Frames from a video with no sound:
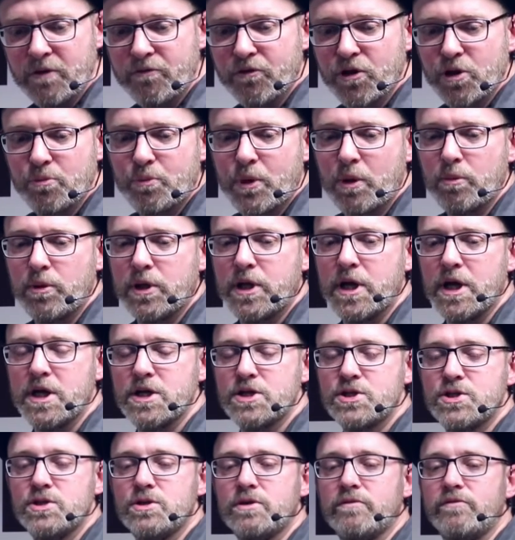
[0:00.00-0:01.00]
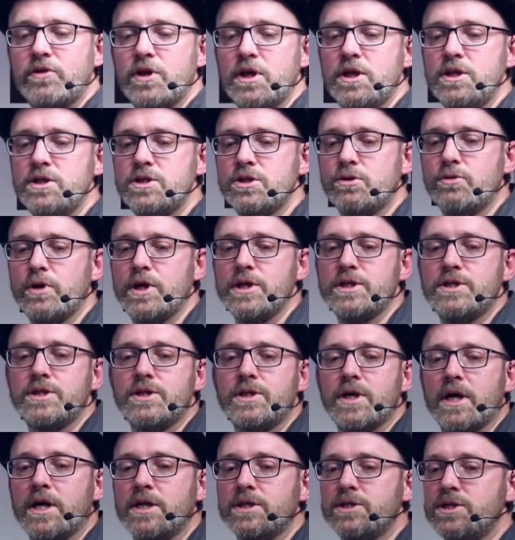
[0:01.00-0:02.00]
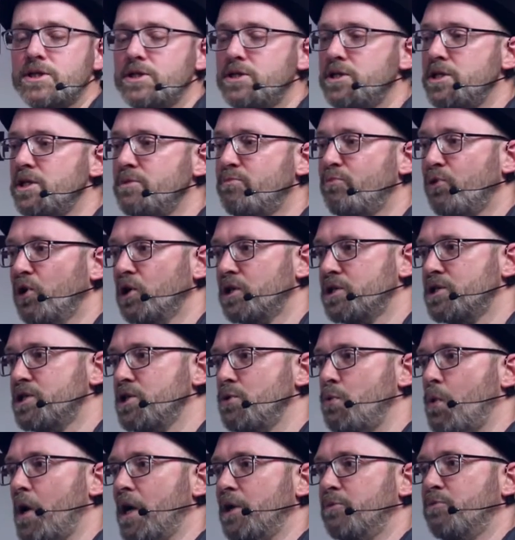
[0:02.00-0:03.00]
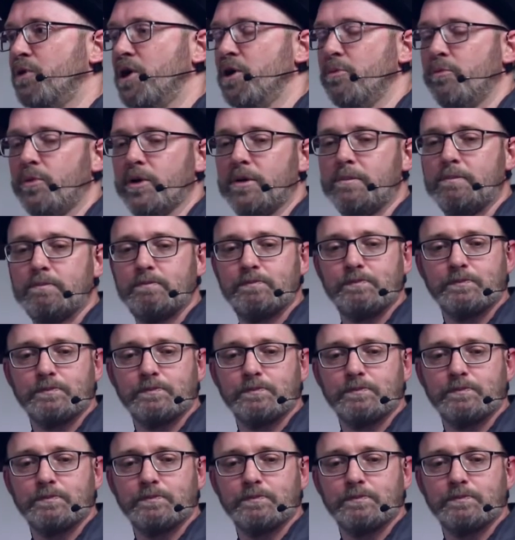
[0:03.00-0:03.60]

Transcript: for the publication of the integrated ICT policy white paper.